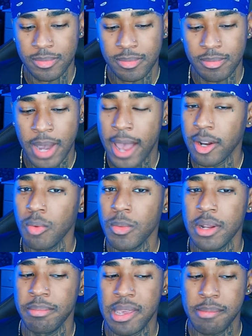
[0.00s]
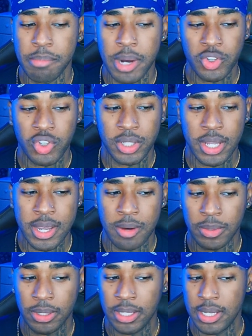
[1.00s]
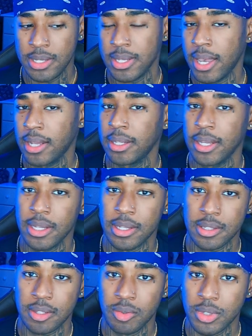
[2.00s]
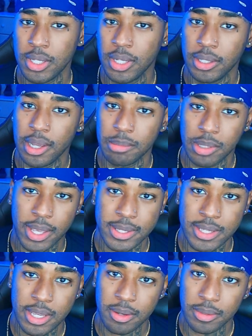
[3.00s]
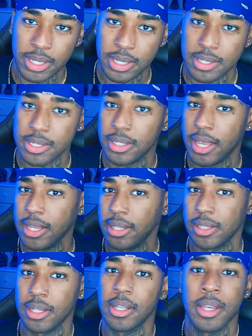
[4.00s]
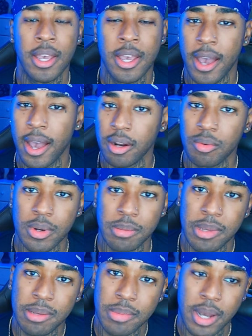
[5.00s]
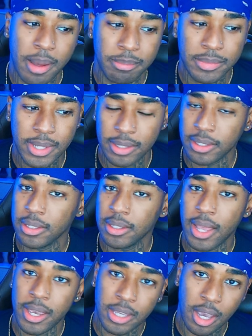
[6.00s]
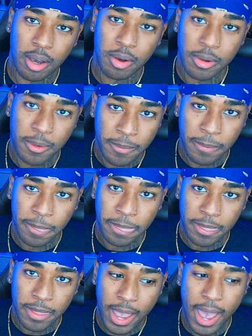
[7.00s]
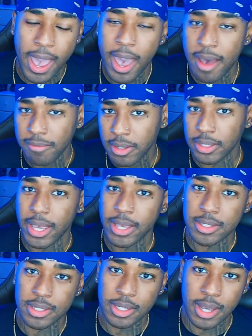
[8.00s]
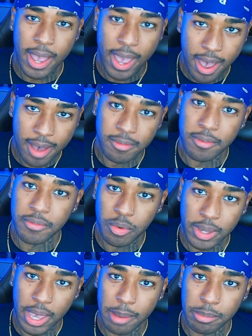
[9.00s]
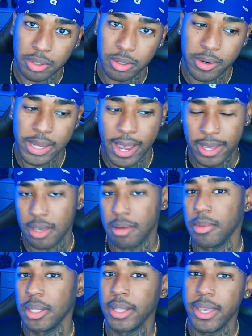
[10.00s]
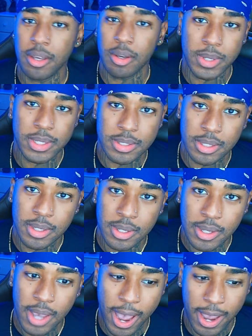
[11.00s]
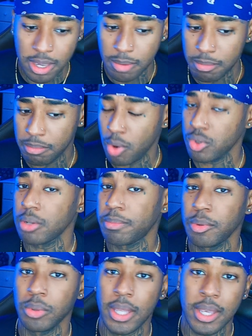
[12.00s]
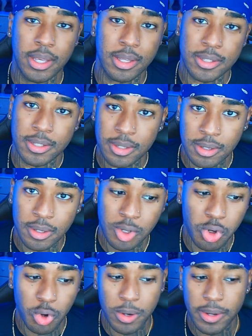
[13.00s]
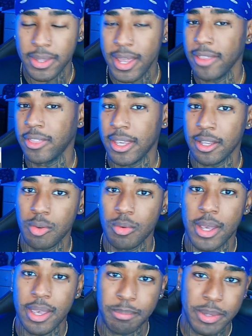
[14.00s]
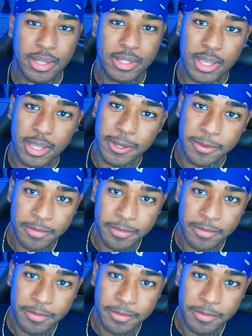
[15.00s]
But I don't want to be bunched in with these kind of niggas. You see the XXL niggas and they look. I don't want to be, I'm nothing like y'all. I have a lexicon. I have a vocabulary. I am a linguist. I am multiple things. You're nothing. You an NPC.